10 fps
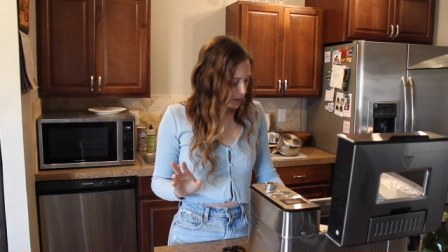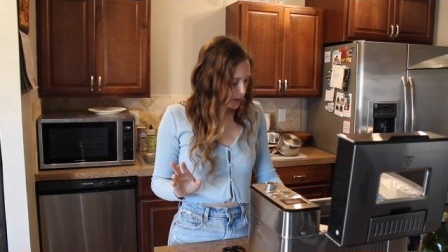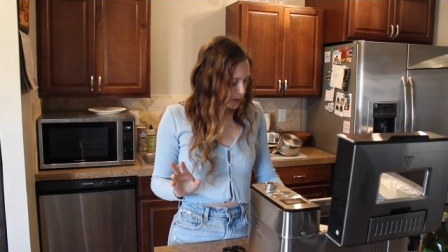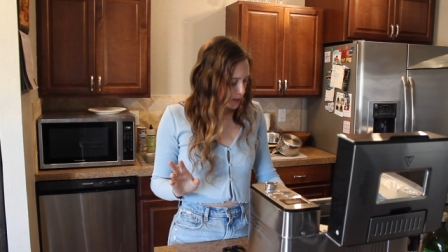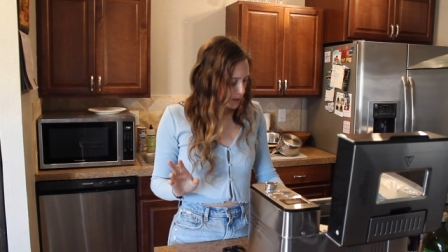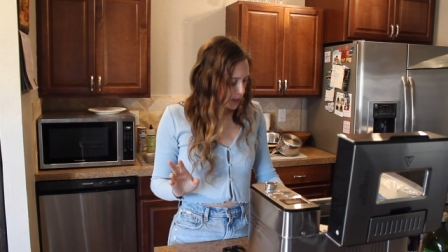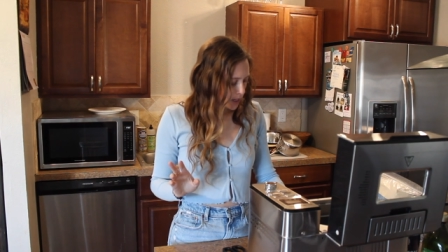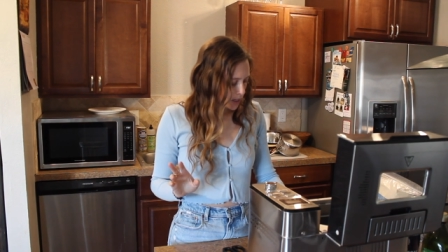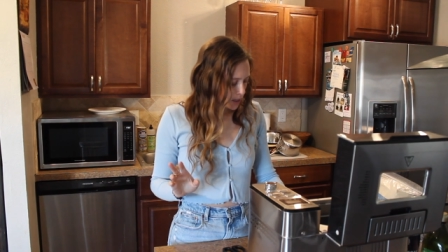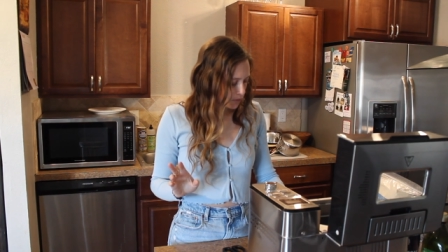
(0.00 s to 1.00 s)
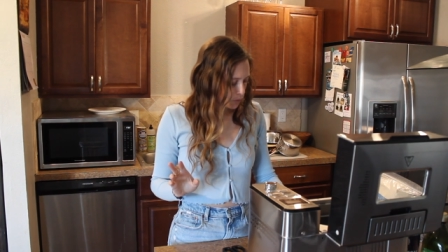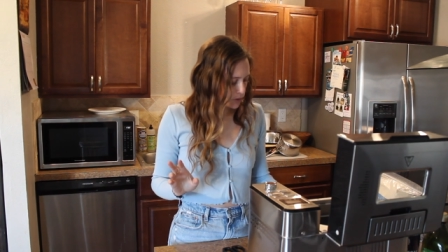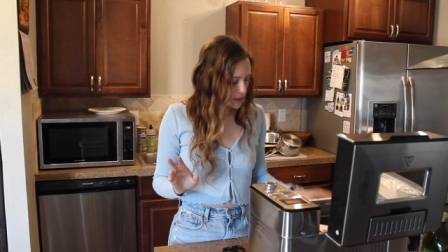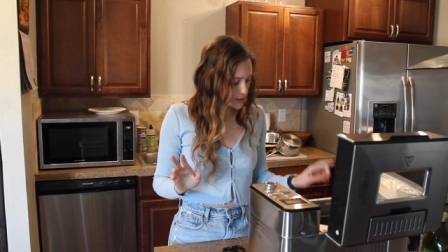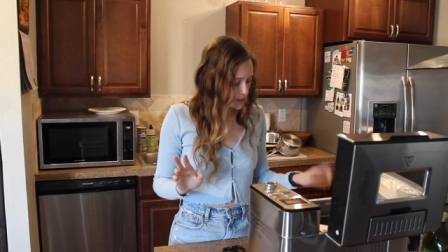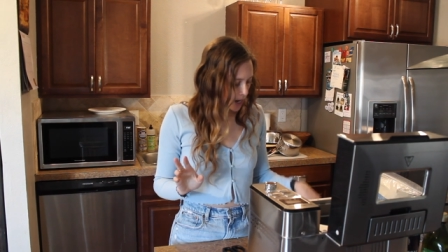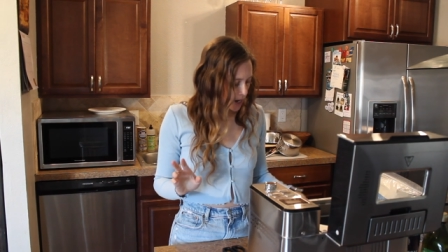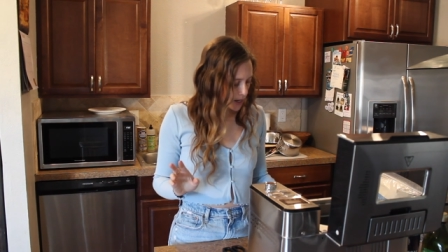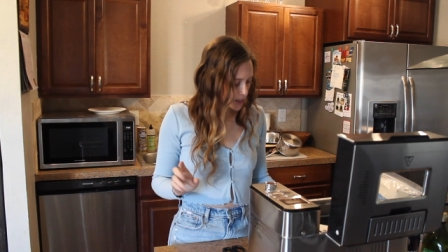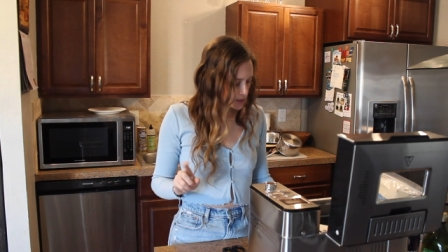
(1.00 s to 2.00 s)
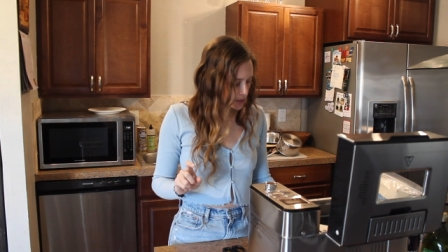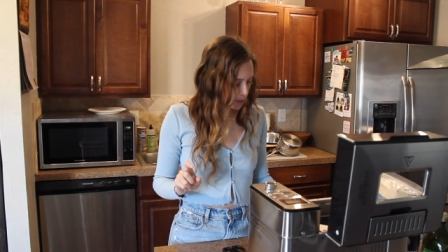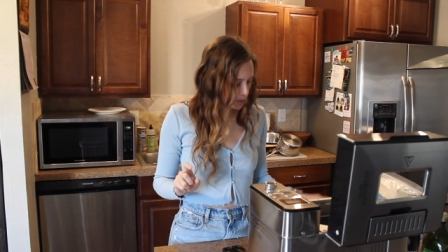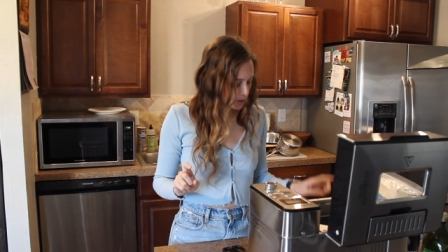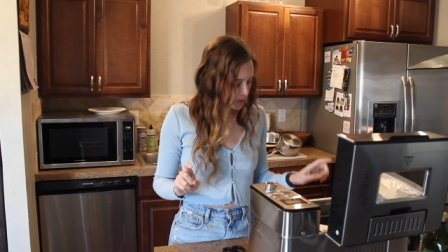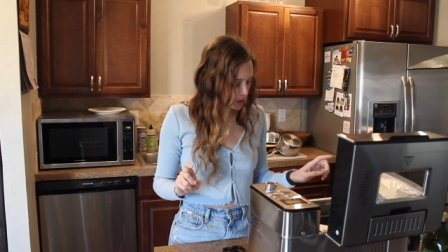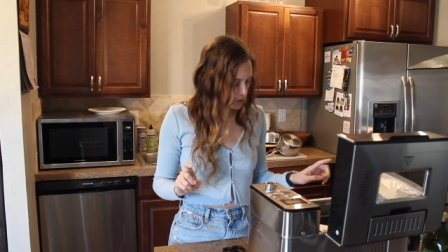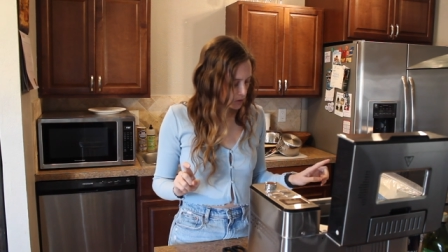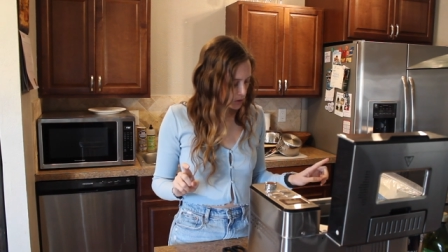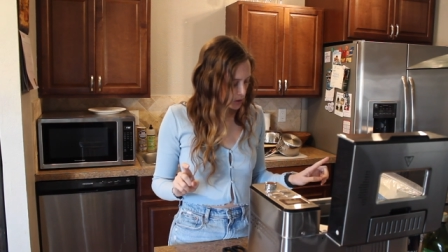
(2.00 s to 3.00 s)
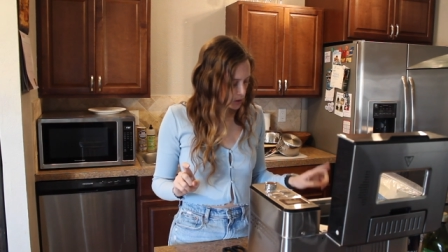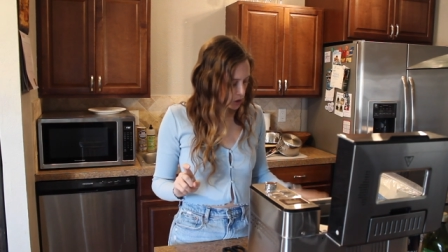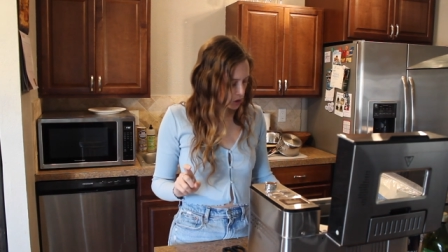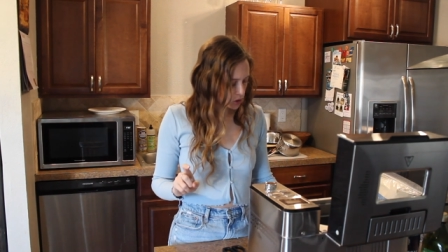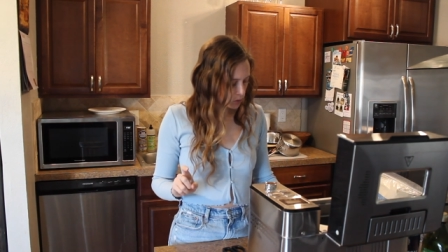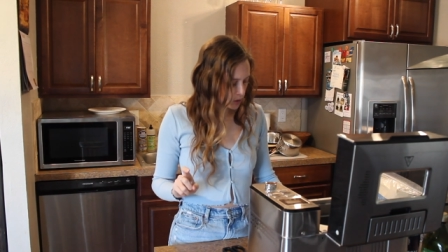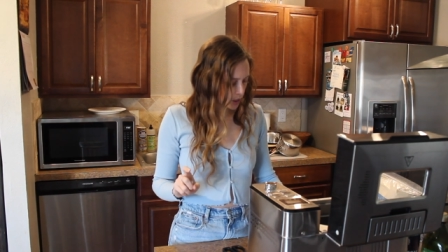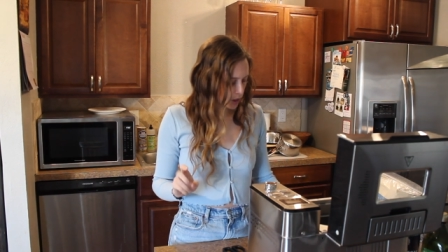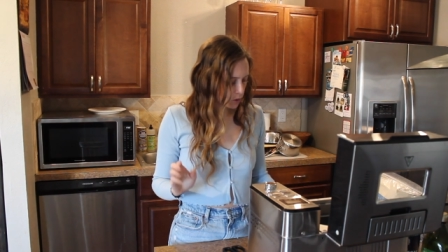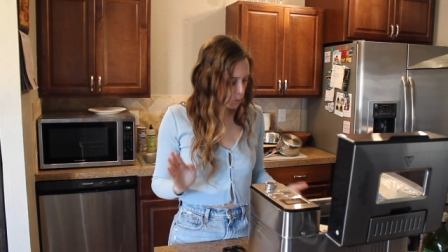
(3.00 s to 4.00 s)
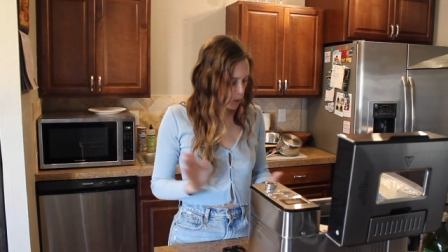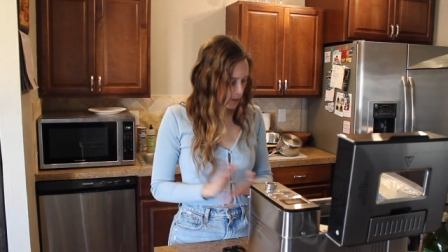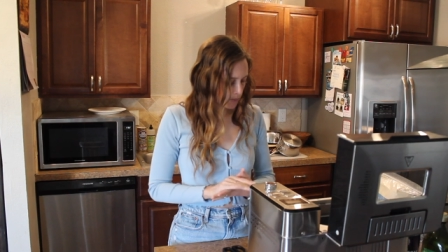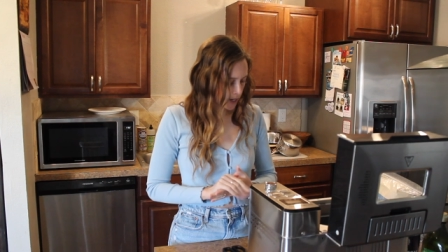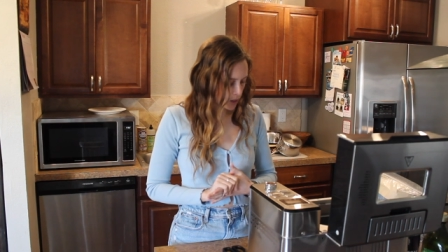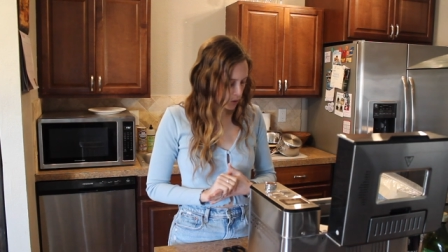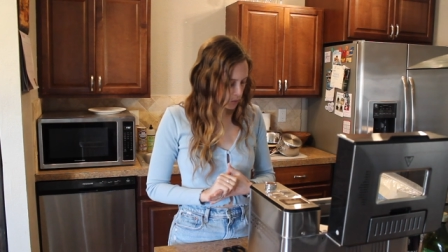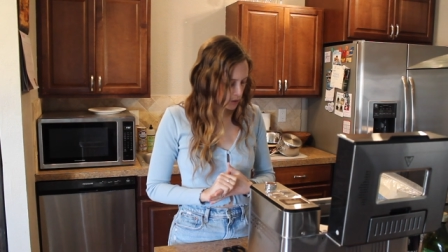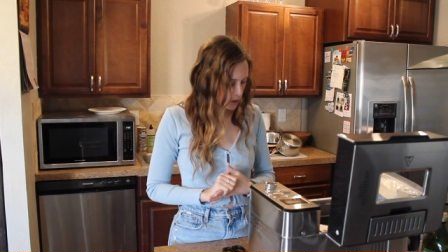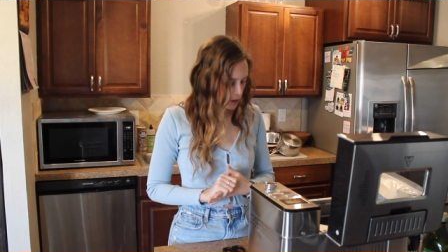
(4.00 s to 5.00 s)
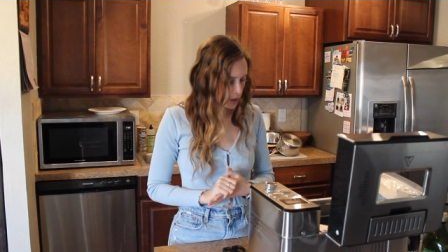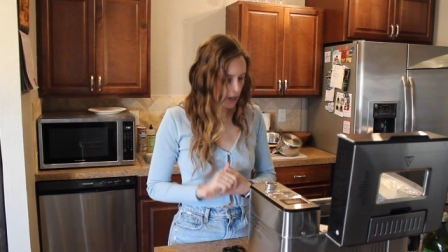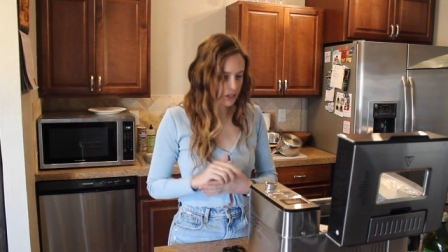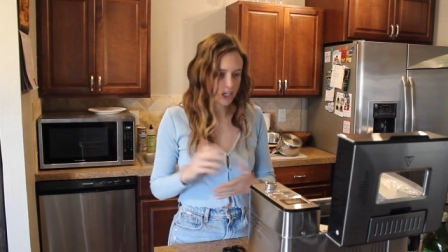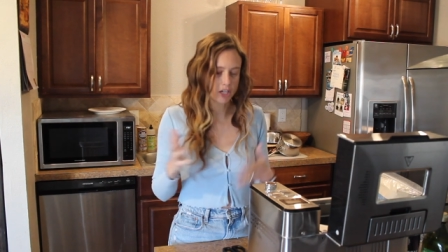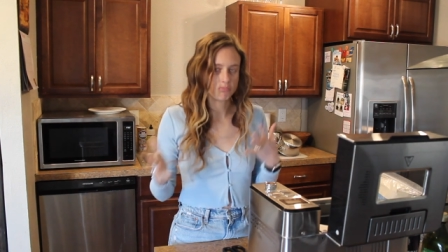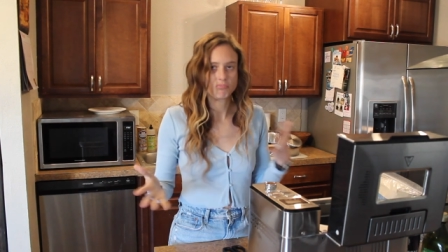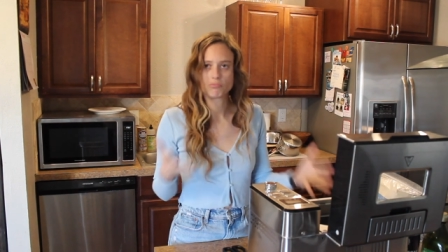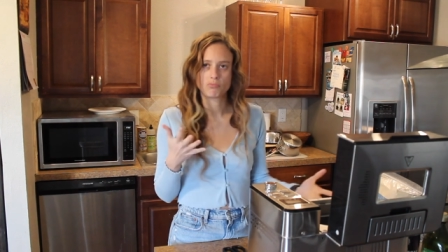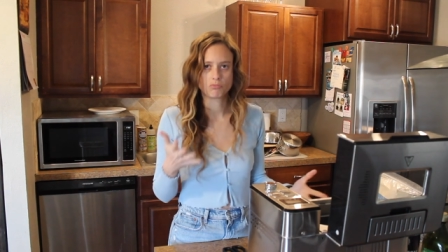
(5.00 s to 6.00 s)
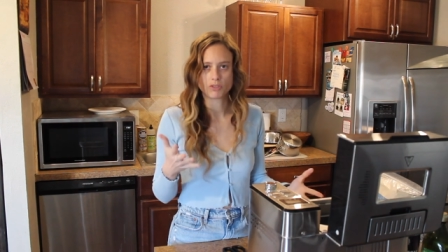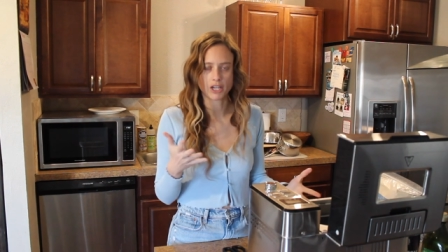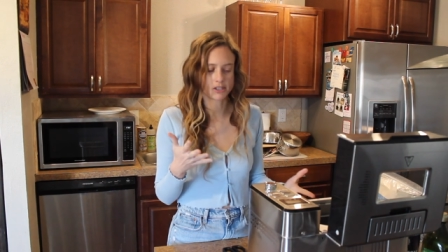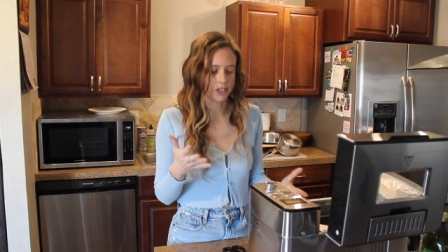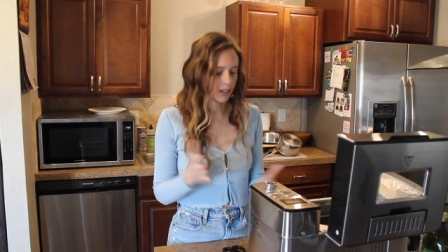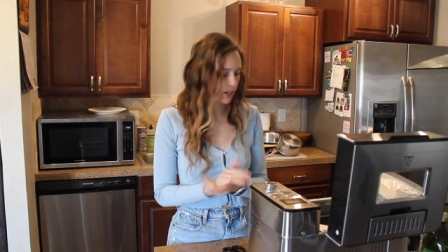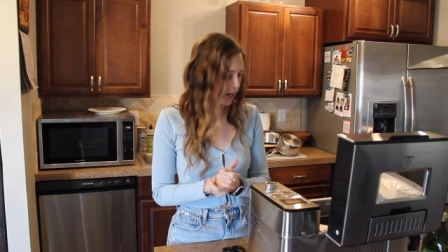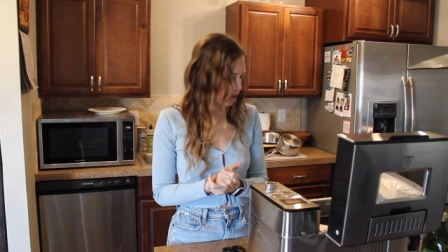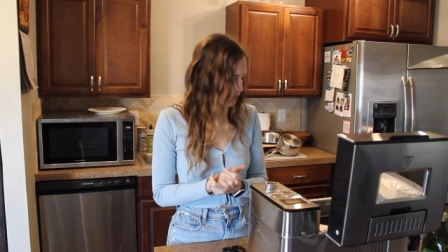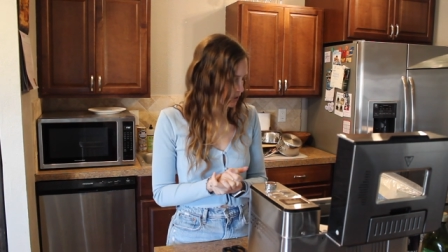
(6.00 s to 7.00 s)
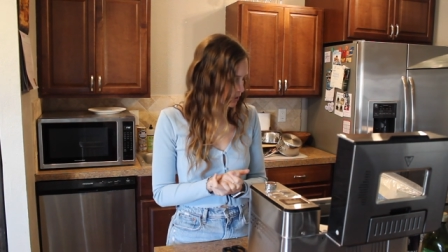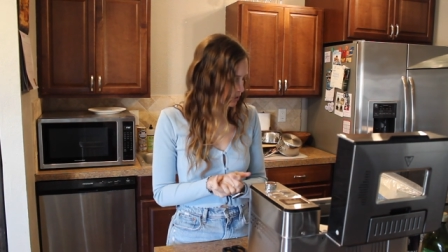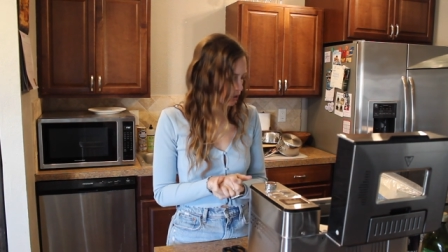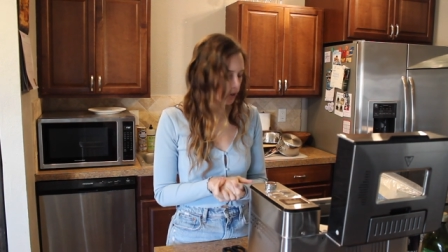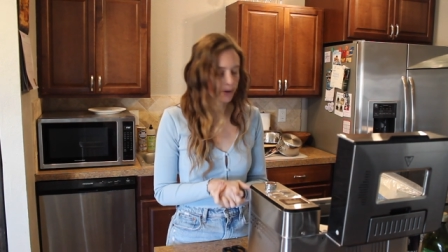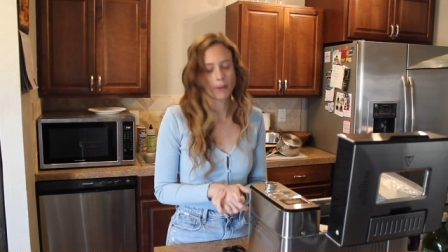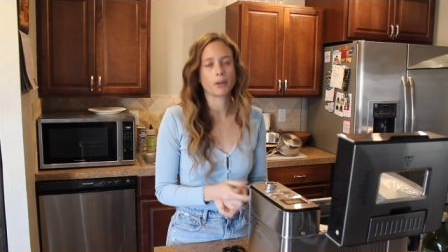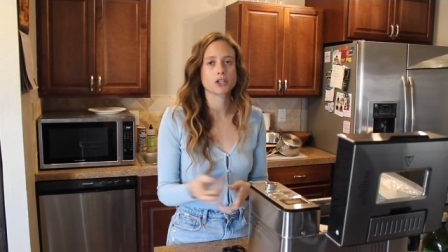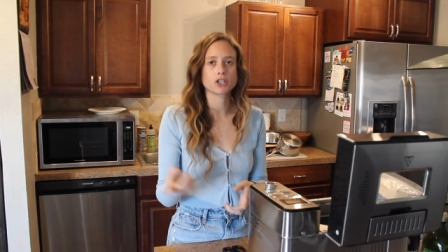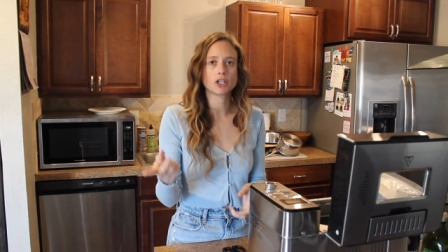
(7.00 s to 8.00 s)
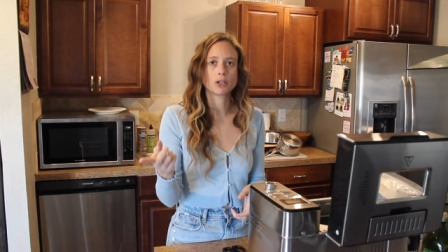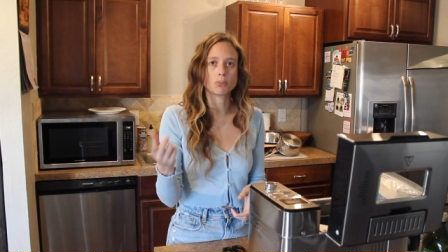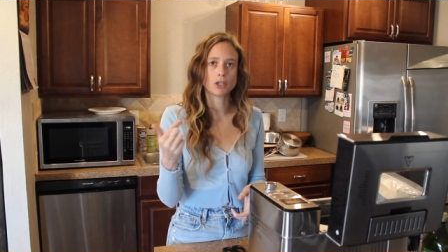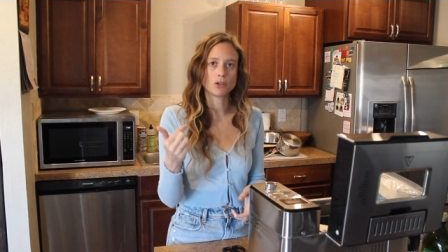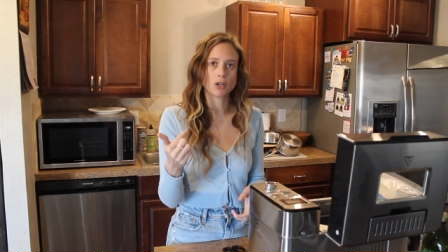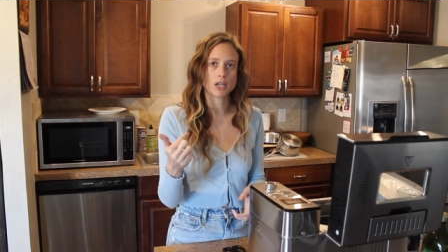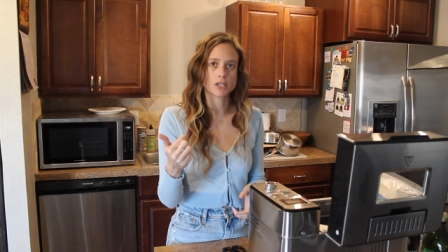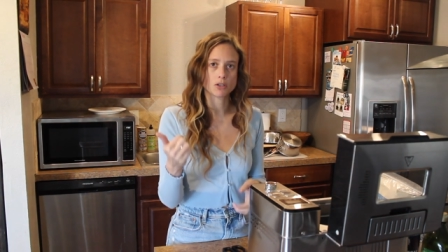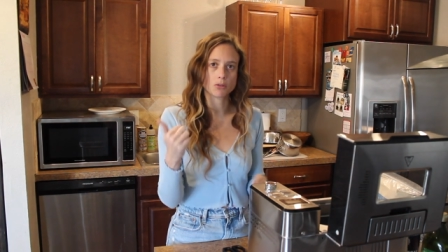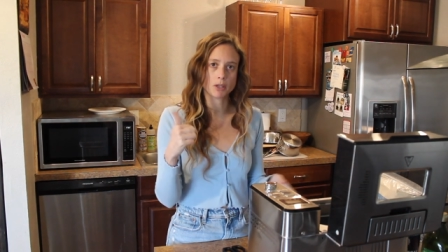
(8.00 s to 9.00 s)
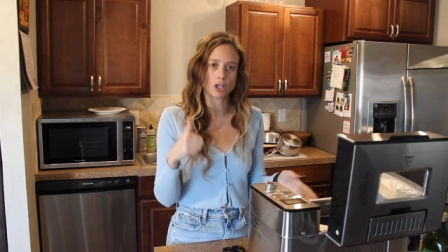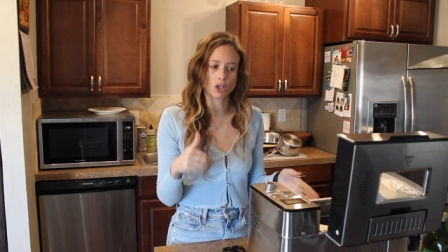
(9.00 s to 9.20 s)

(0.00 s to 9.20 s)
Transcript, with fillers: and then for the size, I'm gonna be use, just doing the one pound again, testing out. So I'm actually gonna bring you guys a little bit